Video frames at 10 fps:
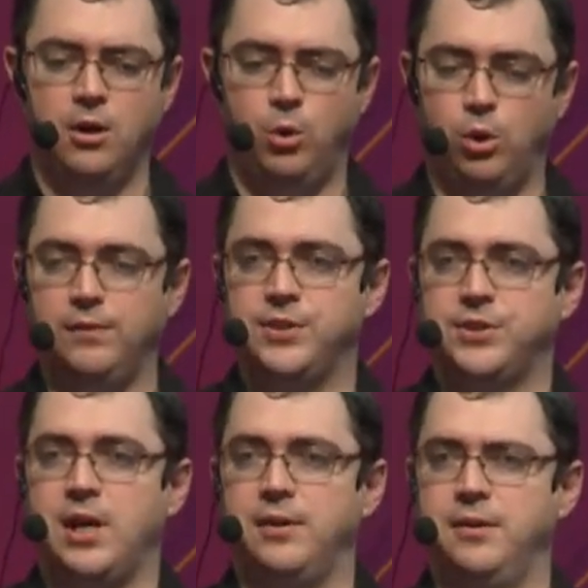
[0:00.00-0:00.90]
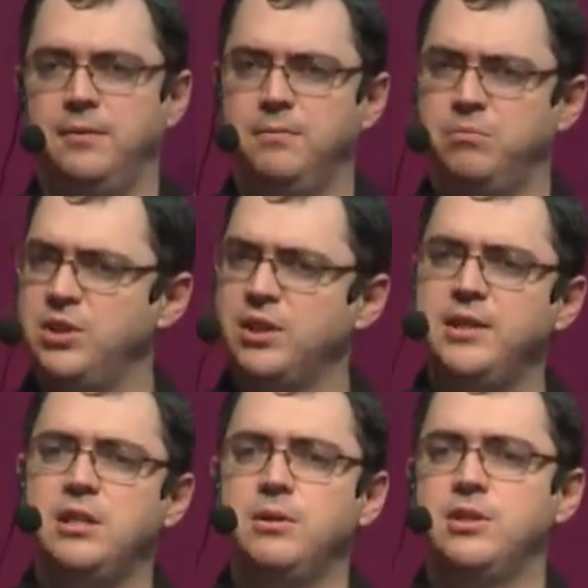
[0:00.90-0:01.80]
all of a sudden this
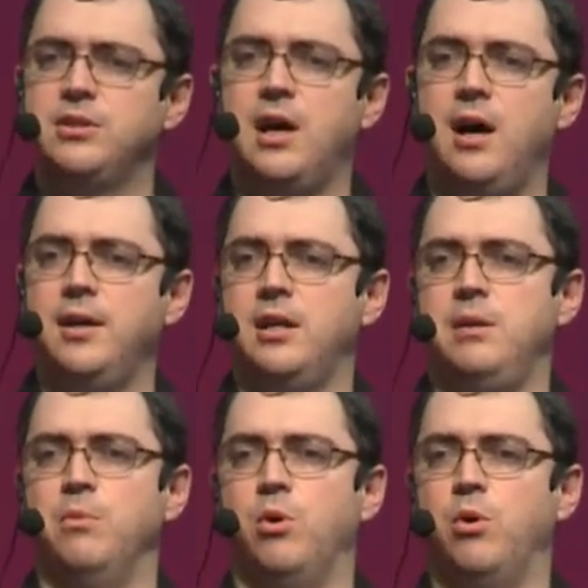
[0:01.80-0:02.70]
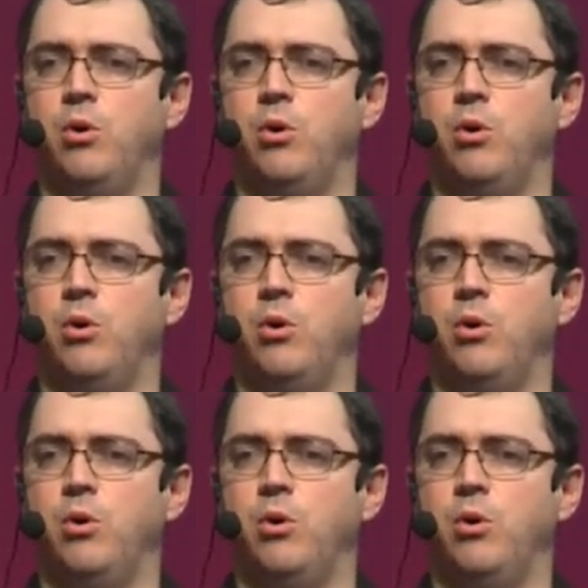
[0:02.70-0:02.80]
idea isn't as hard anymore.